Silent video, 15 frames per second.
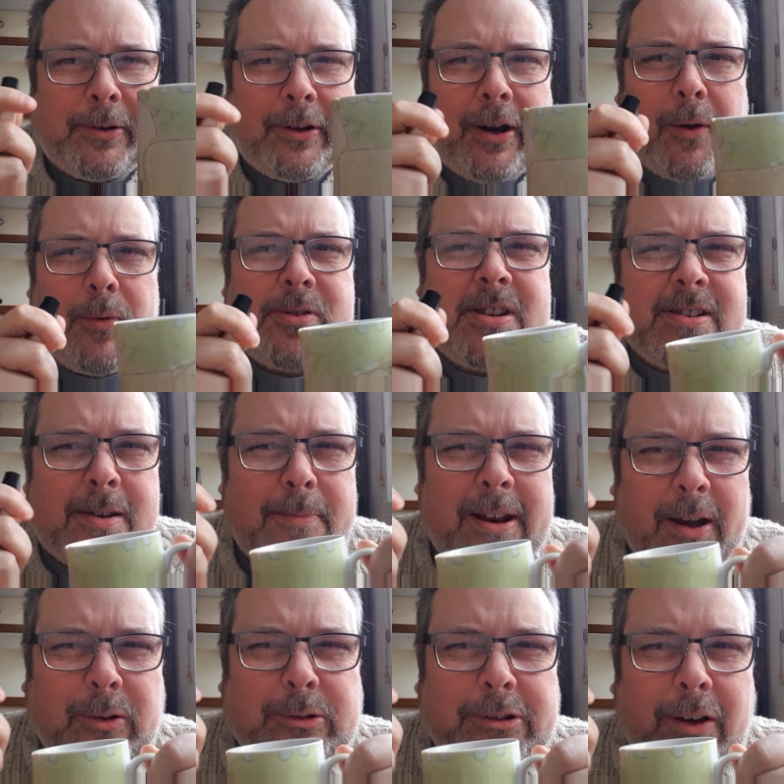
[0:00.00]
You know, was there something
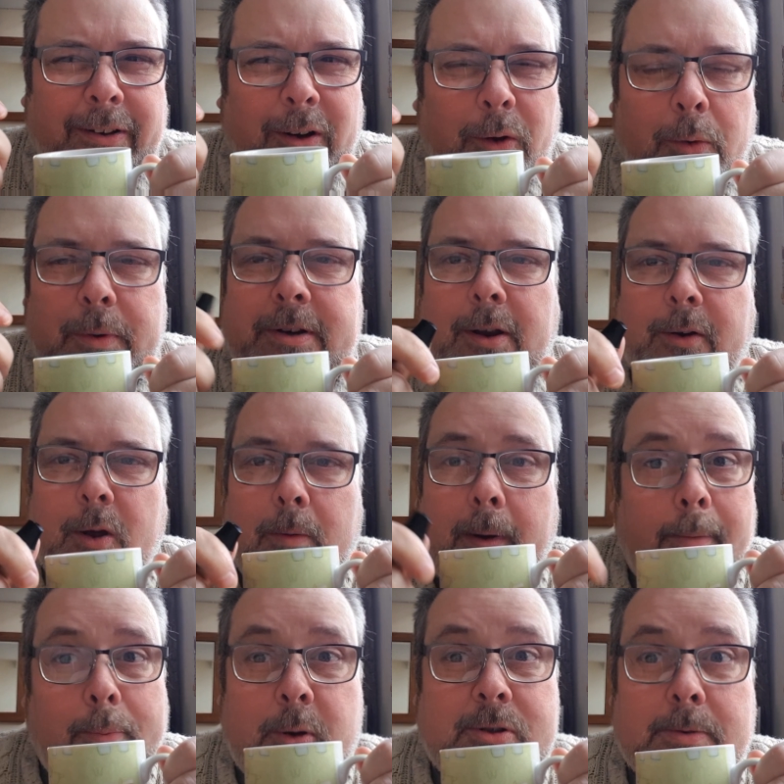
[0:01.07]
else going on that we don't know
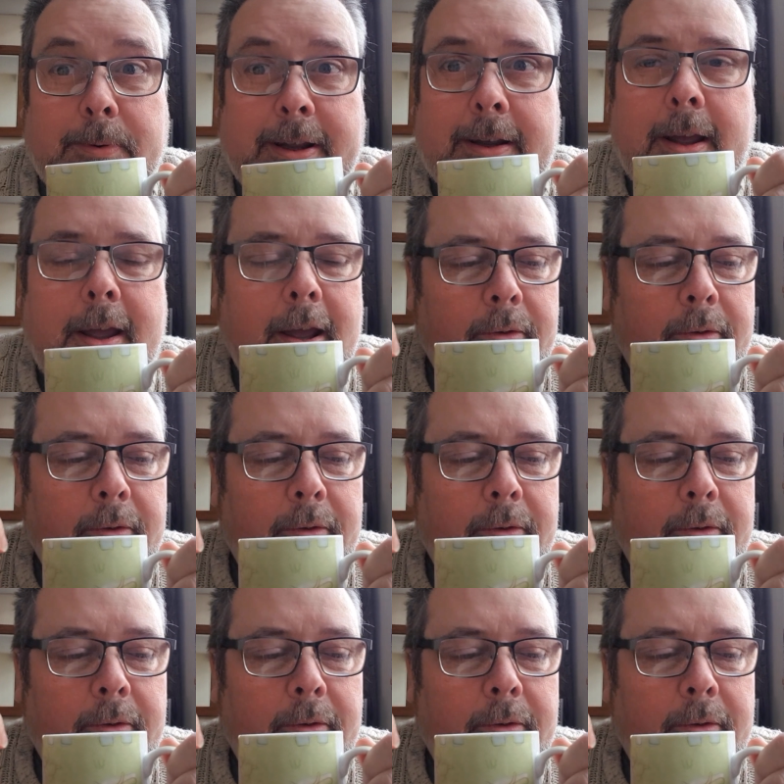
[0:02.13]
about? Possibly.